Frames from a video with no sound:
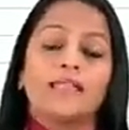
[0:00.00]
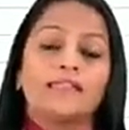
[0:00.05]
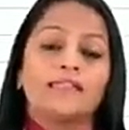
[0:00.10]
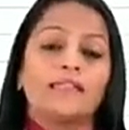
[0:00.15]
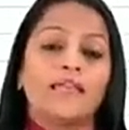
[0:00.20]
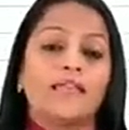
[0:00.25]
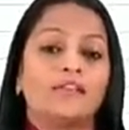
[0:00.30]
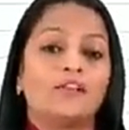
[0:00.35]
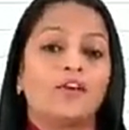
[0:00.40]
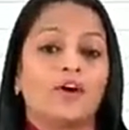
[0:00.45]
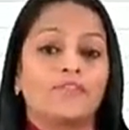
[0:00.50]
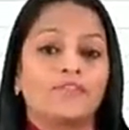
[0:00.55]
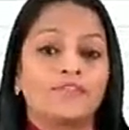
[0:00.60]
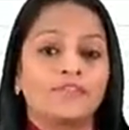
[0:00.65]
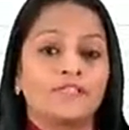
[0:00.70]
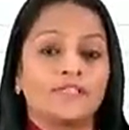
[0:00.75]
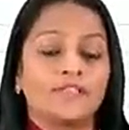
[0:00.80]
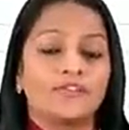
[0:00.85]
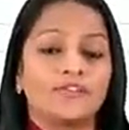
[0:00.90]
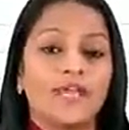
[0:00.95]
and then the
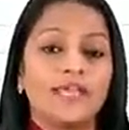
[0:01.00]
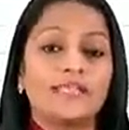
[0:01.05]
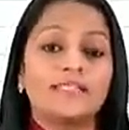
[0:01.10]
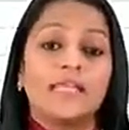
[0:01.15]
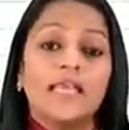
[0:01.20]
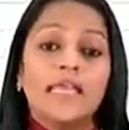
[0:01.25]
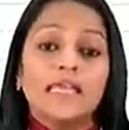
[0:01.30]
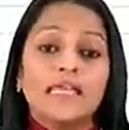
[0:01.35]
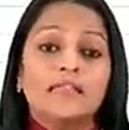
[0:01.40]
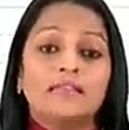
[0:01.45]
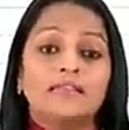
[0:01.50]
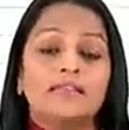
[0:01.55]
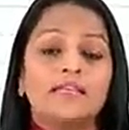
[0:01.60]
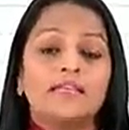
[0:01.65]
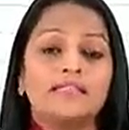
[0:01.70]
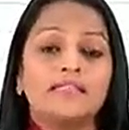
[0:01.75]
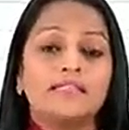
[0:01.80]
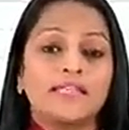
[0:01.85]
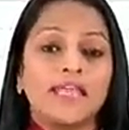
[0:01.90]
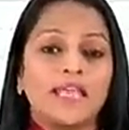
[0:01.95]
office address. In
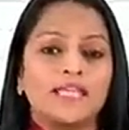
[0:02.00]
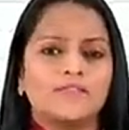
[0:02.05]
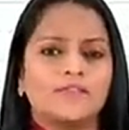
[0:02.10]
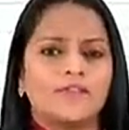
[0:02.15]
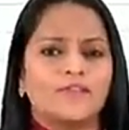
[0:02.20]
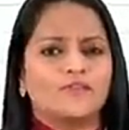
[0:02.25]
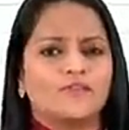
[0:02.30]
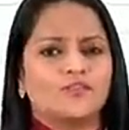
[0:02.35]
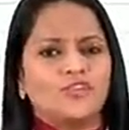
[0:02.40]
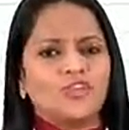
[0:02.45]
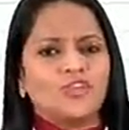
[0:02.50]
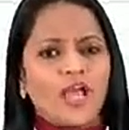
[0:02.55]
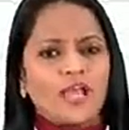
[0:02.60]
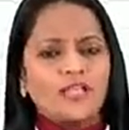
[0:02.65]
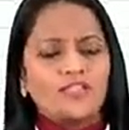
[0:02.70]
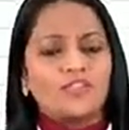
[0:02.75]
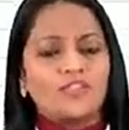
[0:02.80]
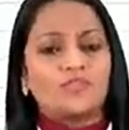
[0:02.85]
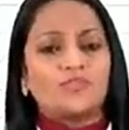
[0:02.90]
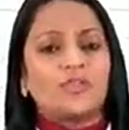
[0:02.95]
this case, we have
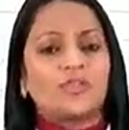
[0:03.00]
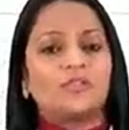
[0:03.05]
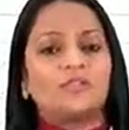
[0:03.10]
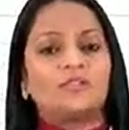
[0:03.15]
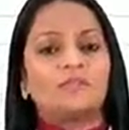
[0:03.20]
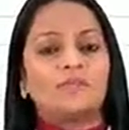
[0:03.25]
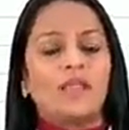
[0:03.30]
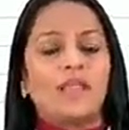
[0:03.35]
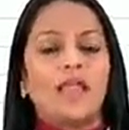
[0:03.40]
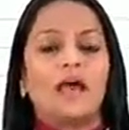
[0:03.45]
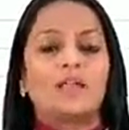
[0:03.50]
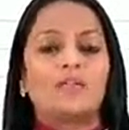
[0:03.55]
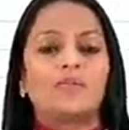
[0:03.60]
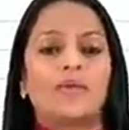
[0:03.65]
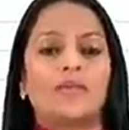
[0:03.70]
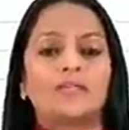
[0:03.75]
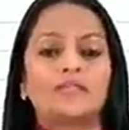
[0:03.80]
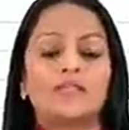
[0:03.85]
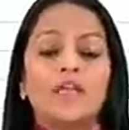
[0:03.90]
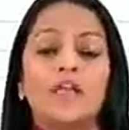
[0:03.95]
just written Malad
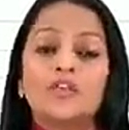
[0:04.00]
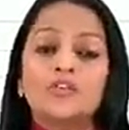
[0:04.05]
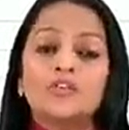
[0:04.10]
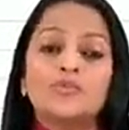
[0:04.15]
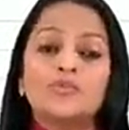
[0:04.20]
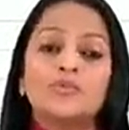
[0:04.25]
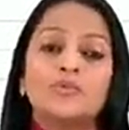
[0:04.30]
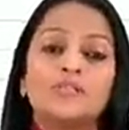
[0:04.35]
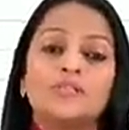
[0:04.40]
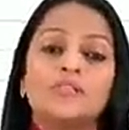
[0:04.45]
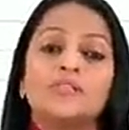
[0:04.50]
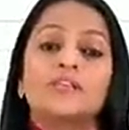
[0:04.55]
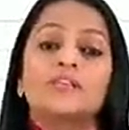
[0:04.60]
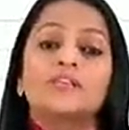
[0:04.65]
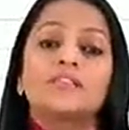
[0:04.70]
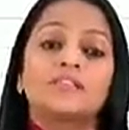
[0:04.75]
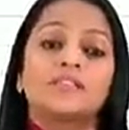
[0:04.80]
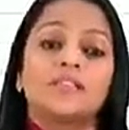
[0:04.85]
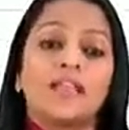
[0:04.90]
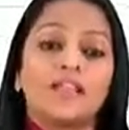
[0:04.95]
West. Students,
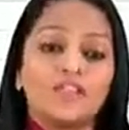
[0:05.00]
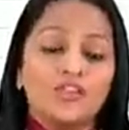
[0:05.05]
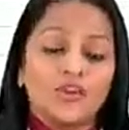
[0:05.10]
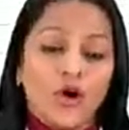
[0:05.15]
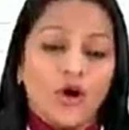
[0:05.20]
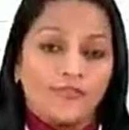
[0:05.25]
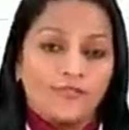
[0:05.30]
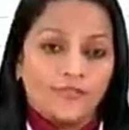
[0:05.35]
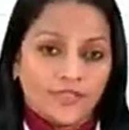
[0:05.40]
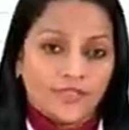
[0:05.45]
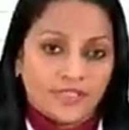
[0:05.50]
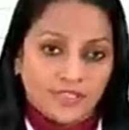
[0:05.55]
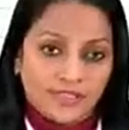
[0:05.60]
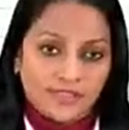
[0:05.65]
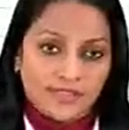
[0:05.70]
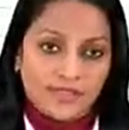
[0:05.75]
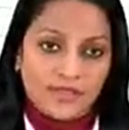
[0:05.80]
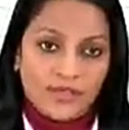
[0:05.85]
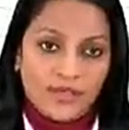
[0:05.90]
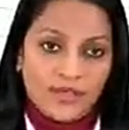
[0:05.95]
such
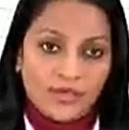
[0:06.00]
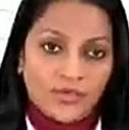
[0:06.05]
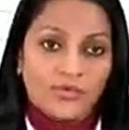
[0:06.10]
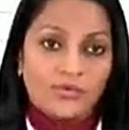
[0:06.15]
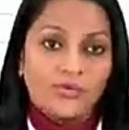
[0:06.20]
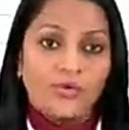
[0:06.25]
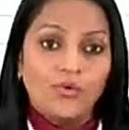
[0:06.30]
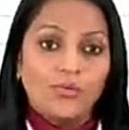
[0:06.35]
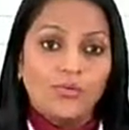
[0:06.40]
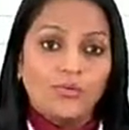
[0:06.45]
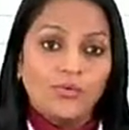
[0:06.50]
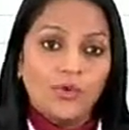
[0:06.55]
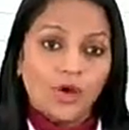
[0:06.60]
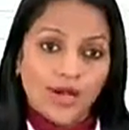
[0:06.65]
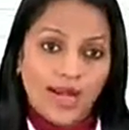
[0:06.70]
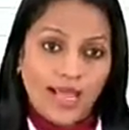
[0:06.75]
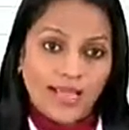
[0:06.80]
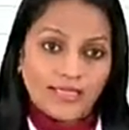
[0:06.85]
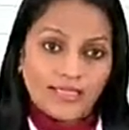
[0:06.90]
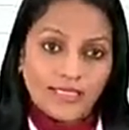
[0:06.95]
offices to whom you are
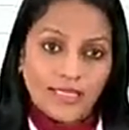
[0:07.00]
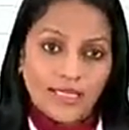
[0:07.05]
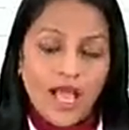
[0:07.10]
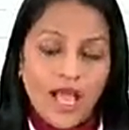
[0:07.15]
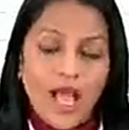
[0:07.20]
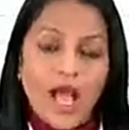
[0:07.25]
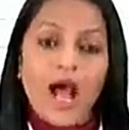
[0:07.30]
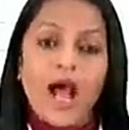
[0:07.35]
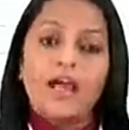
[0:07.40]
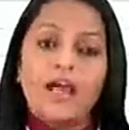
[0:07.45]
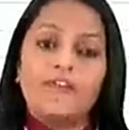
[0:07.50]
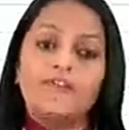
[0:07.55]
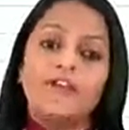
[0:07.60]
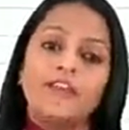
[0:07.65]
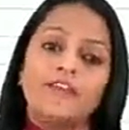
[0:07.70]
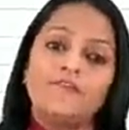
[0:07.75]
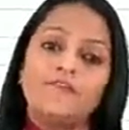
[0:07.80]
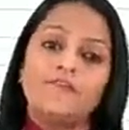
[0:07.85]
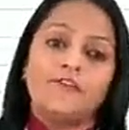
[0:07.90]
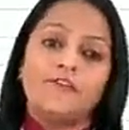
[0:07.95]
writing are
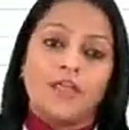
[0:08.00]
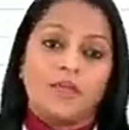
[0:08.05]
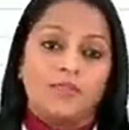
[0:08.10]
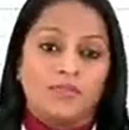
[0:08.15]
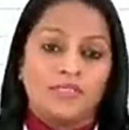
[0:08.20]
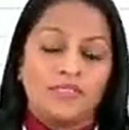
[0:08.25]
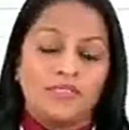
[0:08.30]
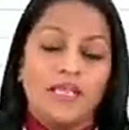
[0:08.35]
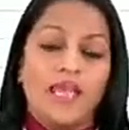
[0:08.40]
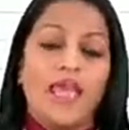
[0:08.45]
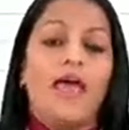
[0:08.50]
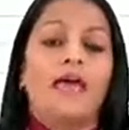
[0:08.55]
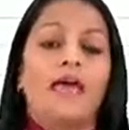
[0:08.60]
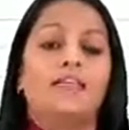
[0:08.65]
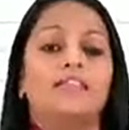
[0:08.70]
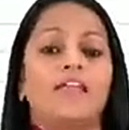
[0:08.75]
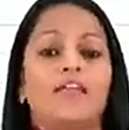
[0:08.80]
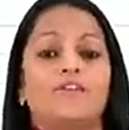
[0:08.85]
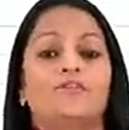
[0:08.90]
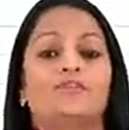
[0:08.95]
very famous,
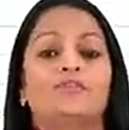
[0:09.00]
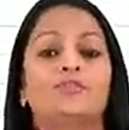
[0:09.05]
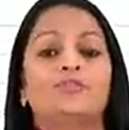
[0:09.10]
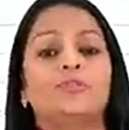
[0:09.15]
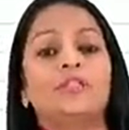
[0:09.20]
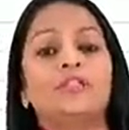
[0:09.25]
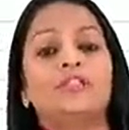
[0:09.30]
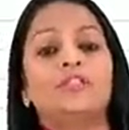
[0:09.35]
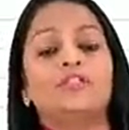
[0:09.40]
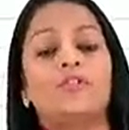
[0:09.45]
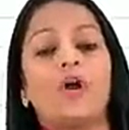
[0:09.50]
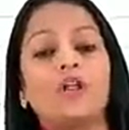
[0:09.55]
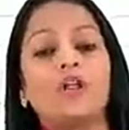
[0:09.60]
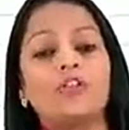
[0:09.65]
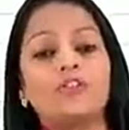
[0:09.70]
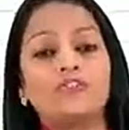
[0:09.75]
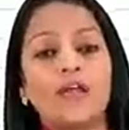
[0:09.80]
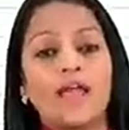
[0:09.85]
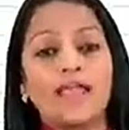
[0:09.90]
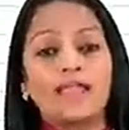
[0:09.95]
and therefore you need
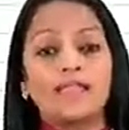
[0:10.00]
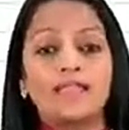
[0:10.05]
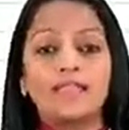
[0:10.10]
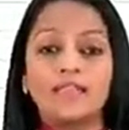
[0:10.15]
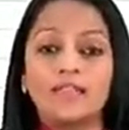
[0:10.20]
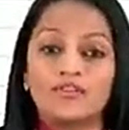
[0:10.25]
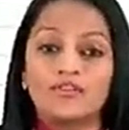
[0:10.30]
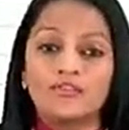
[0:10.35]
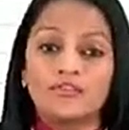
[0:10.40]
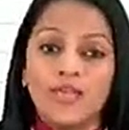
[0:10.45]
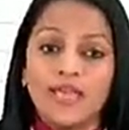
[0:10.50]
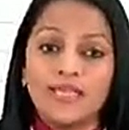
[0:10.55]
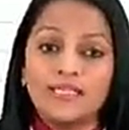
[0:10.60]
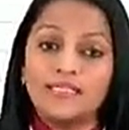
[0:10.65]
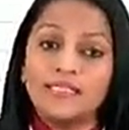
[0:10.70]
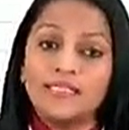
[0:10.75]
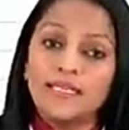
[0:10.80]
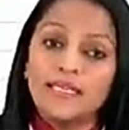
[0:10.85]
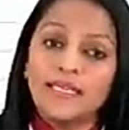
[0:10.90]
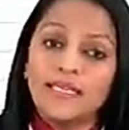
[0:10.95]
not write the
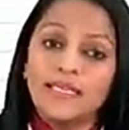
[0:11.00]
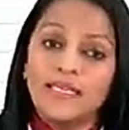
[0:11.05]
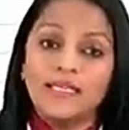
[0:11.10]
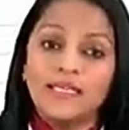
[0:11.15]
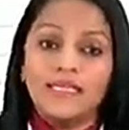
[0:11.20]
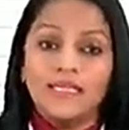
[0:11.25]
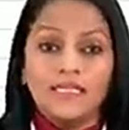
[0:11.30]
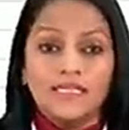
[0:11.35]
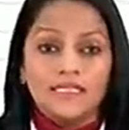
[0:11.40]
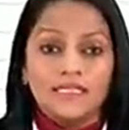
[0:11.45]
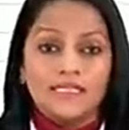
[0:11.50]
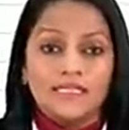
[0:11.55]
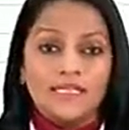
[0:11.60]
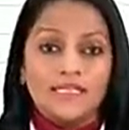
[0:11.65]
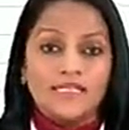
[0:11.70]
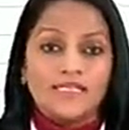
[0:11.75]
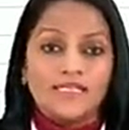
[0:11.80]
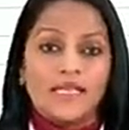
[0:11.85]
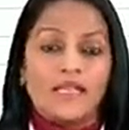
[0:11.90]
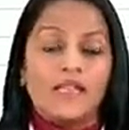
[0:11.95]
address in
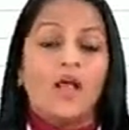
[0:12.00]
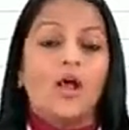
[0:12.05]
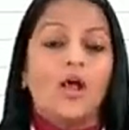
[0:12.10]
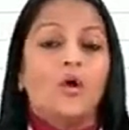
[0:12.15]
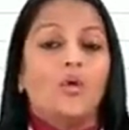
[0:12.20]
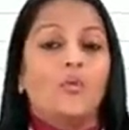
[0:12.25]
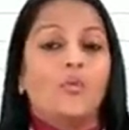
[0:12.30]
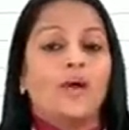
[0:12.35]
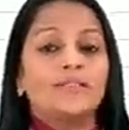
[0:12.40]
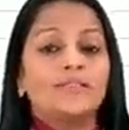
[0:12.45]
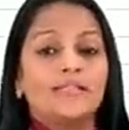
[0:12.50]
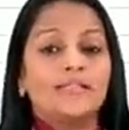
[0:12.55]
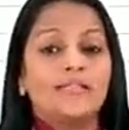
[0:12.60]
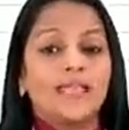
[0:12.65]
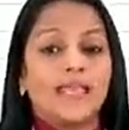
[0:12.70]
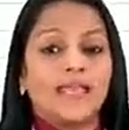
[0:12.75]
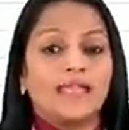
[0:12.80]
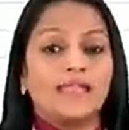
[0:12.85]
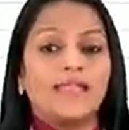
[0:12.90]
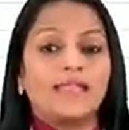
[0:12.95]
detail. Once
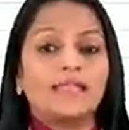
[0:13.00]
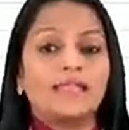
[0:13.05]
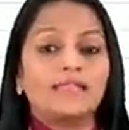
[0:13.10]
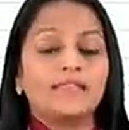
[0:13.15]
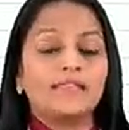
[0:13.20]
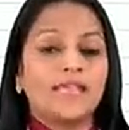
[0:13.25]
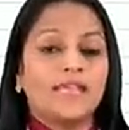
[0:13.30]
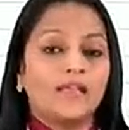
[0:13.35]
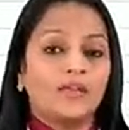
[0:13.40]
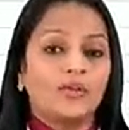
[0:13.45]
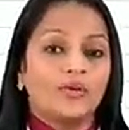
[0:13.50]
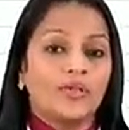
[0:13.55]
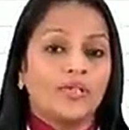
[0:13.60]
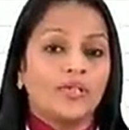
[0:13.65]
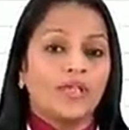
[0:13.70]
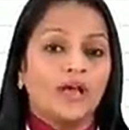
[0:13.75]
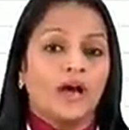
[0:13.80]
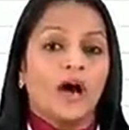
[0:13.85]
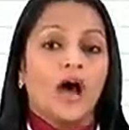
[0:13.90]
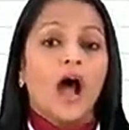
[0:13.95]
again, let us take a look
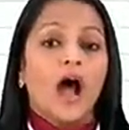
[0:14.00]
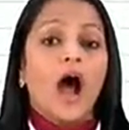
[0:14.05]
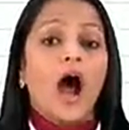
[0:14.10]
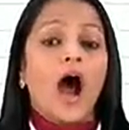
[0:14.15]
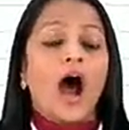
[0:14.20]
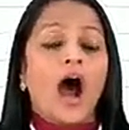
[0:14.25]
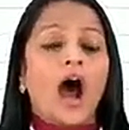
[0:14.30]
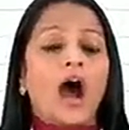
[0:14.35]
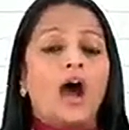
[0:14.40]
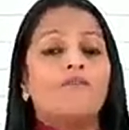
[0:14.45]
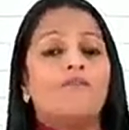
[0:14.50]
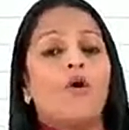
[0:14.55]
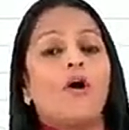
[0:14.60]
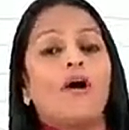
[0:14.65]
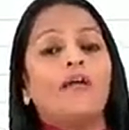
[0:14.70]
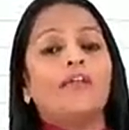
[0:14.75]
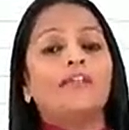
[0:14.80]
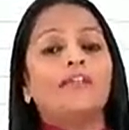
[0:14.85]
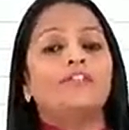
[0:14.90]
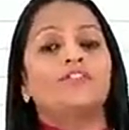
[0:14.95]
here.
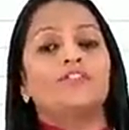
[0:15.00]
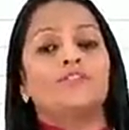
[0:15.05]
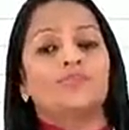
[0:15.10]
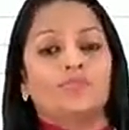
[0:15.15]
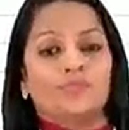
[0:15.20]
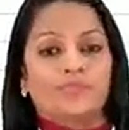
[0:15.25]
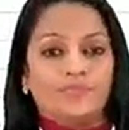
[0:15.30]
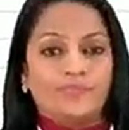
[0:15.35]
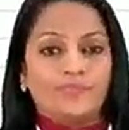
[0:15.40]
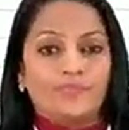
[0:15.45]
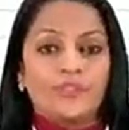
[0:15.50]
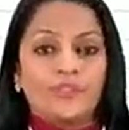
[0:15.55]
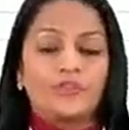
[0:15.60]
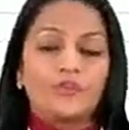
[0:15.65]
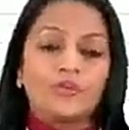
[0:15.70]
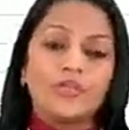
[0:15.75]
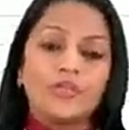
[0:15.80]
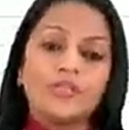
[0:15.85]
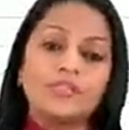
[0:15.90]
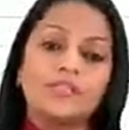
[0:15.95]
Avoid to.
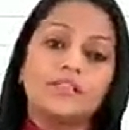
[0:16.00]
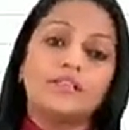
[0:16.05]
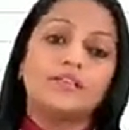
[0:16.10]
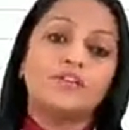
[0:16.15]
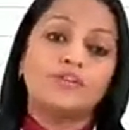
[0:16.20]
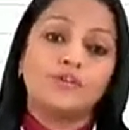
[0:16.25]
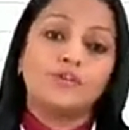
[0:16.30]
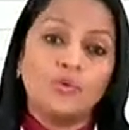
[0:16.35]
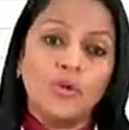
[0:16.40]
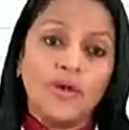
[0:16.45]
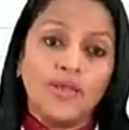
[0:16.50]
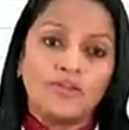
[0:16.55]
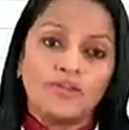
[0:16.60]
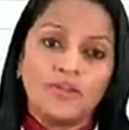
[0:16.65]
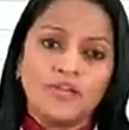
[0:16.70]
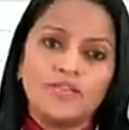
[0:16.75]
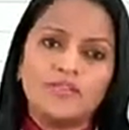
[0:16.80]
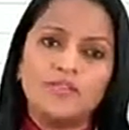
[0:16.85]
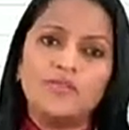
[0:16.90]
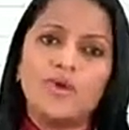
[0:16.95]
Students, in the to
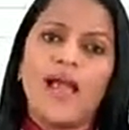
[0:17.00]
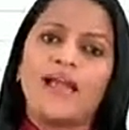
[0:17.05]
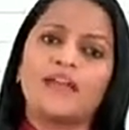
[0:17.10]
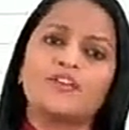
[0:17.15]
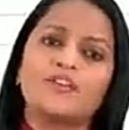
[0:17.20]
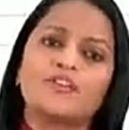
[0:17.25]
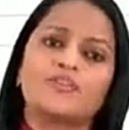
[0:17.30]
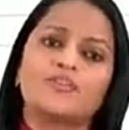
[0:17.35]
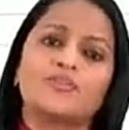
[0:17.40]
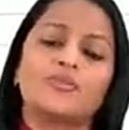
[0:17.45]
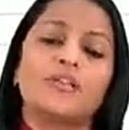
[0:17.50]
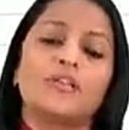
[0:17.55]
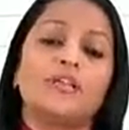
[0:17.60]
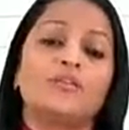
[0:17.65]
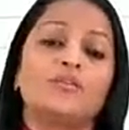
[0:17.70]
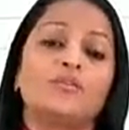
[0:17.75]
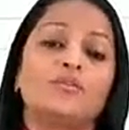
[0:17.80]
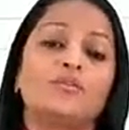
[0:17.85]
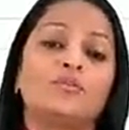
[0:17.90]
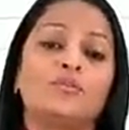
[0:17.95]
address, you actually
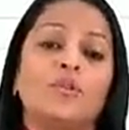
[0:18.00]
do